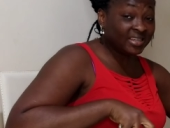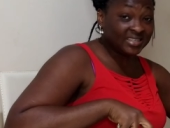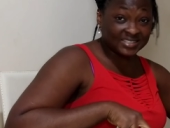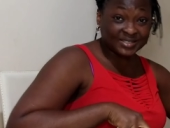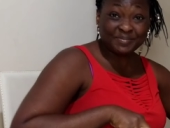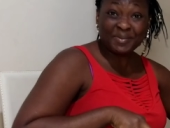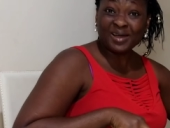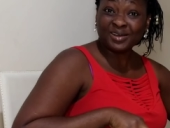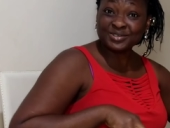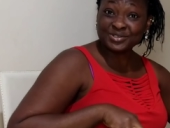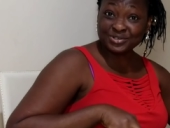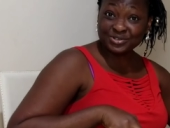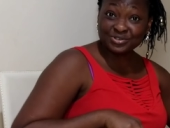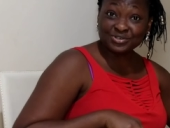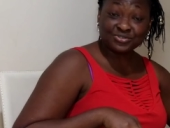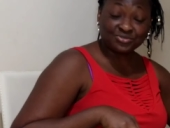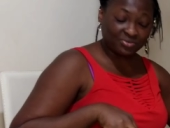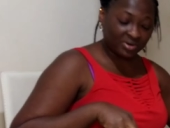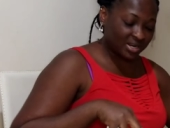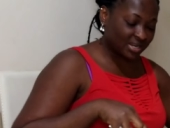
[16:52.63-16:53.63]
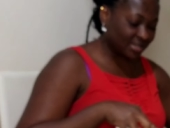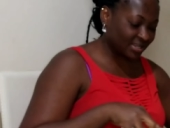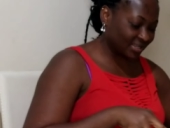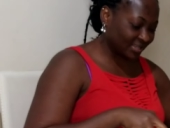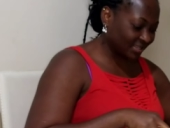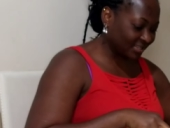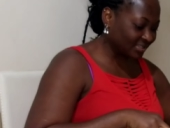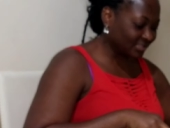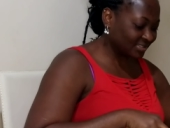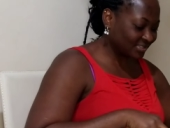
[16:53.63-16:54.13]
it smells good
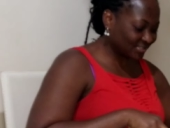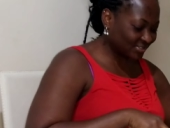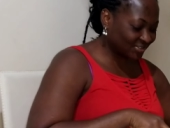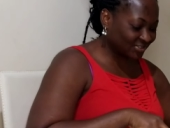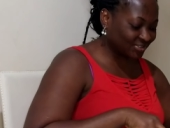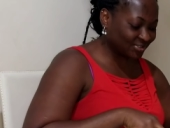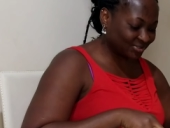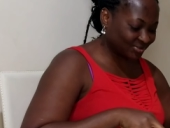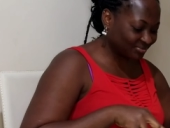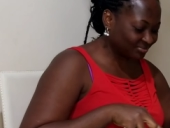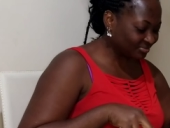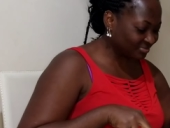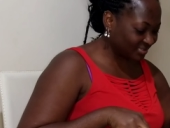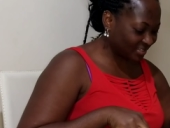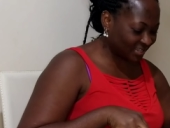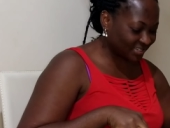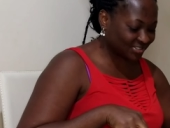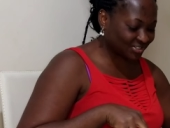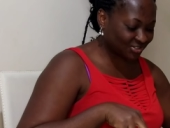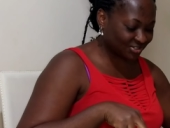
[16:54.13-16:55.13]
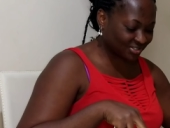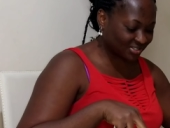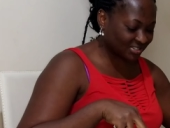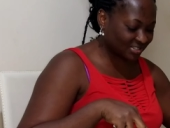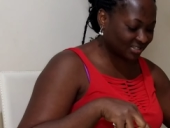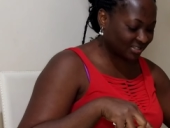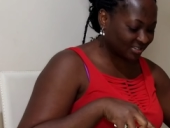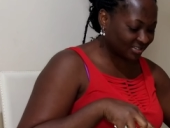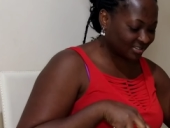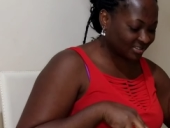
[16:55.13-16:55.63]
really so that's just
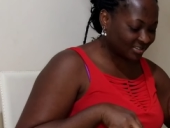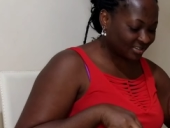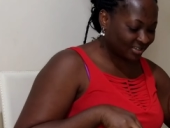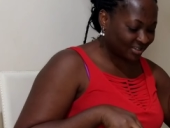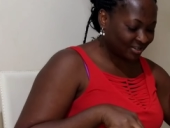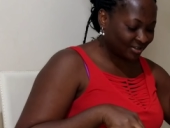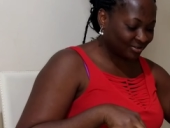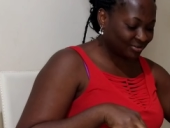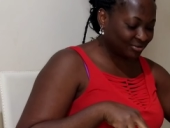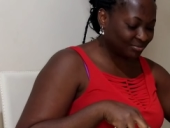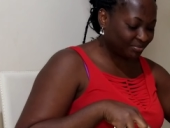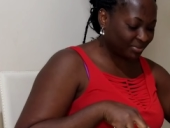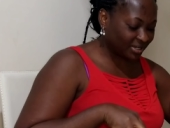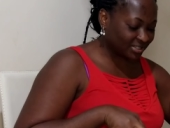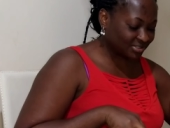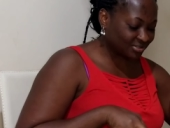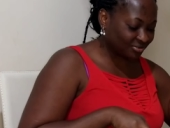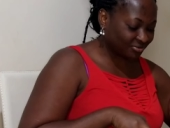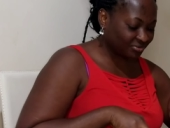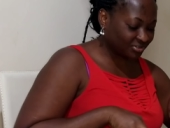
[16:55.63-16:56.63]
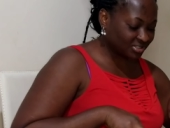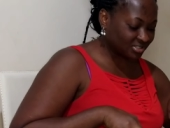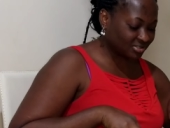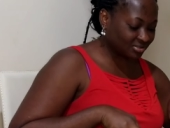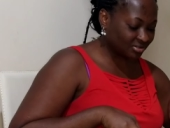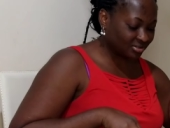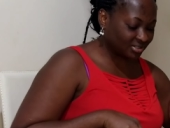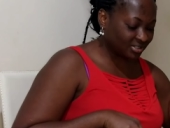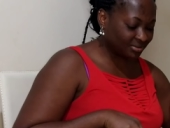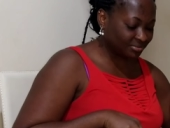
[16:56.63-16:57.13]
the good part of it
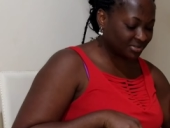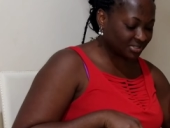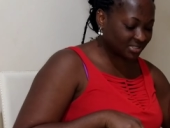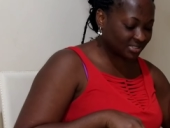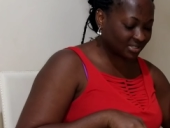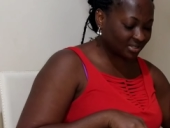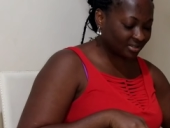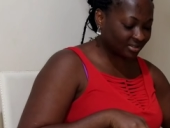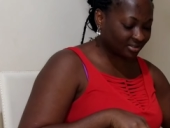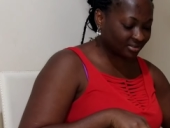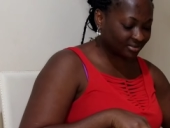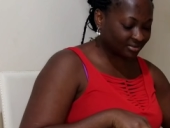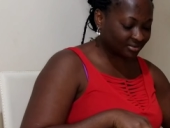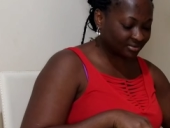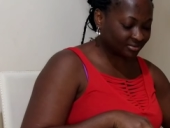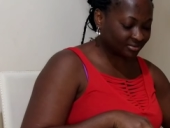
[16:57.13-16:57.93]
so let me see